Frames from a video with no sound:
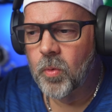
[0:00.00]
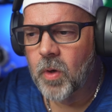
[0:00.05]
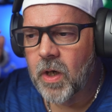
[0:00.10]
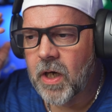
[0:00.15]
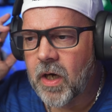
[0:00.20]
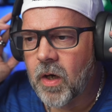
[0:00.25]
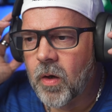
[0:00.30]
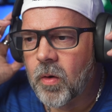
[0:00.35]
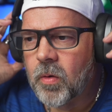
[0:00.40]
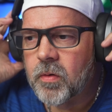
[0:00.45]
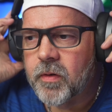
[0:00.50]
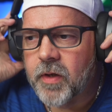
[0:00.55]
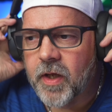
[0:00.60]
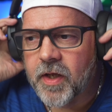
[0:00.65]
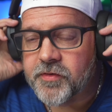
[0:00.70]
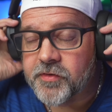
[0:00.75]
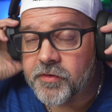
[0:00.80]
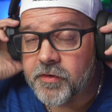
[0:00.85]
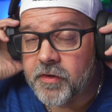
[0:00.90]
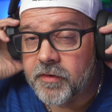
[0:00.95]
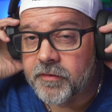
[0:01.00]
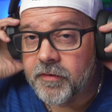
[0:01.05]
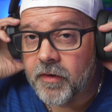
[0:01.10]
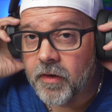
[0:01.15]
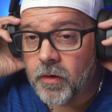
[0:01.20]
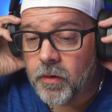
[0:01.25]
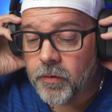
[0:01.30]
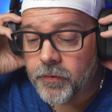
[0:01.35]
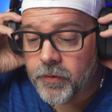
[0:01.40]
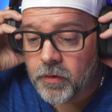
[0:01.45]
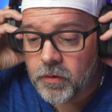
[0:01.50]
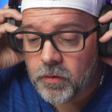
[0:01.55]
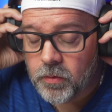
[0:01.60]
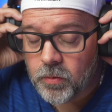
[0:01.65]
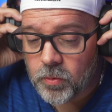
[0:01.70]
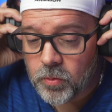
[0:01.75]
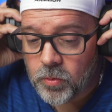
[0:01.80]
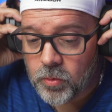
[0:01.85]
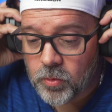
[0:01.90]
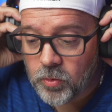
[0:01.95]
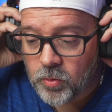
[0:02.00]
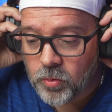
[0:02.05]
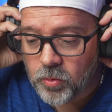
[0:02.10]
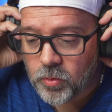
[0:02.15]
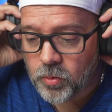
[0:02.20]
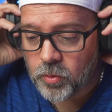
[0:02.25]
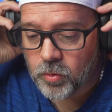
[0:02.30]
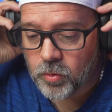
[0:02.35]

Wow, that's detailed. Ooh.